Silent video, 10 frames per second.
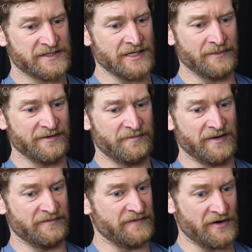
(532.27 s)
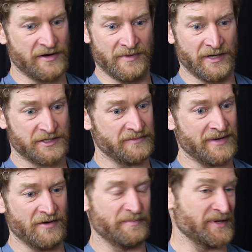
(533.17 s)
some have been very much
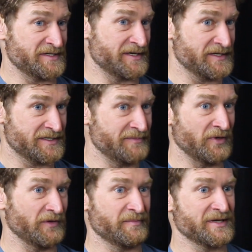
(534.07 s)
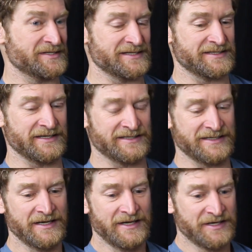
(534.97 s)
about business and building businesses.
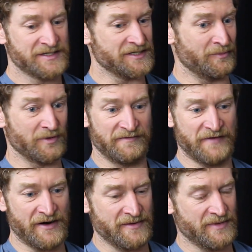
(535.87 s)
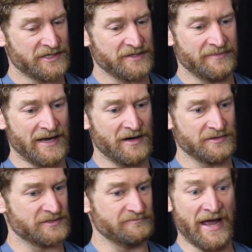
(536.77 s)
Some were very much
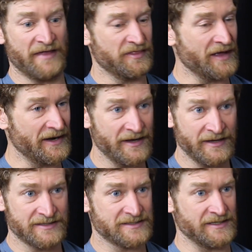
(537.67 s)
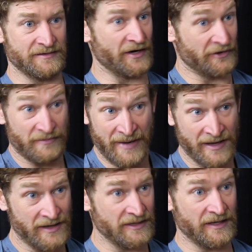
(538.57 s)
about athletics and
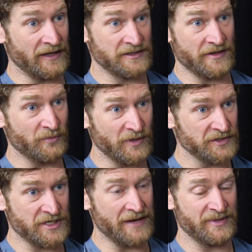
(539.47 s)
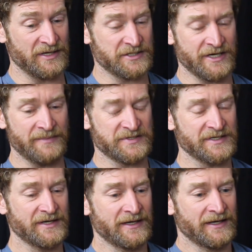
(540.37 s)
Ironman and getting to the world championships.
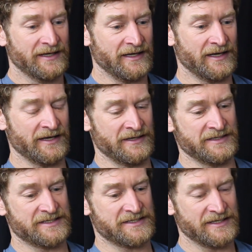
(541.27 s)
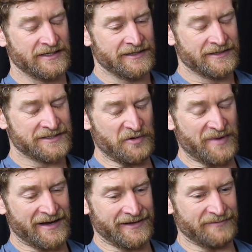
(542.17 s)
And so
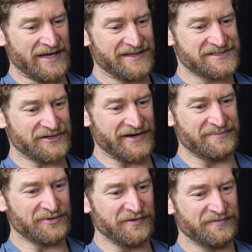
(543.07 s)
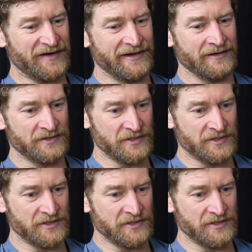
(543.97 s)
my my Instagram profile